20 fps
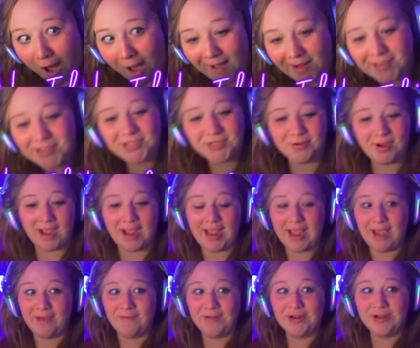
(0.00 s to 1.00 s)
Do I
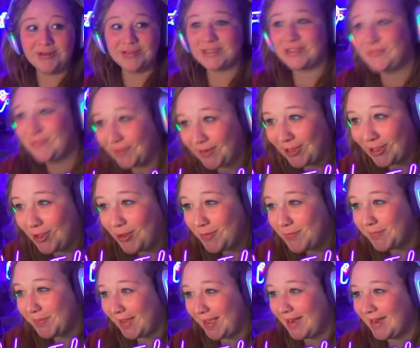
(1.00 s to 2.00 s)
have news for you,
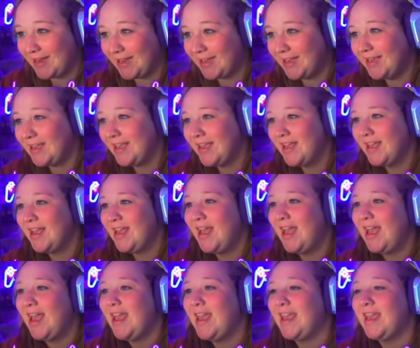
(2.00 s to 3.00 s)
buddy?
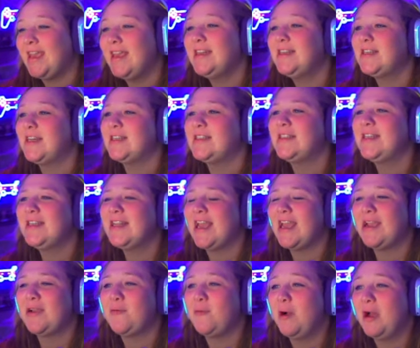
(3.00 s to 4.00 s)
He doesn't
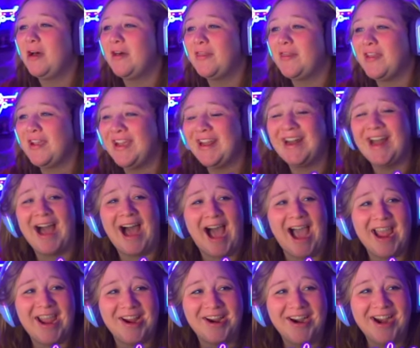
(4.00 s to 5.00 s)
like wealthy and
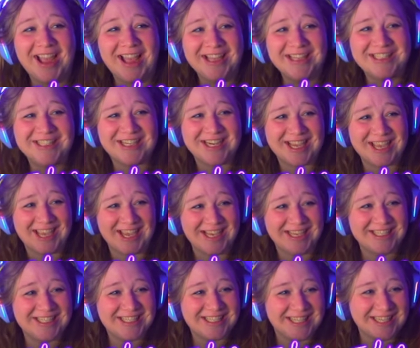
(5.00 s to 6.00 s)
higher
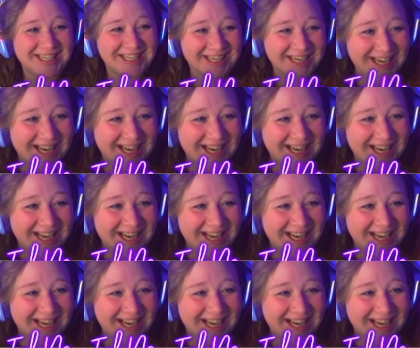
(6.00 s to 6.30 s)
education.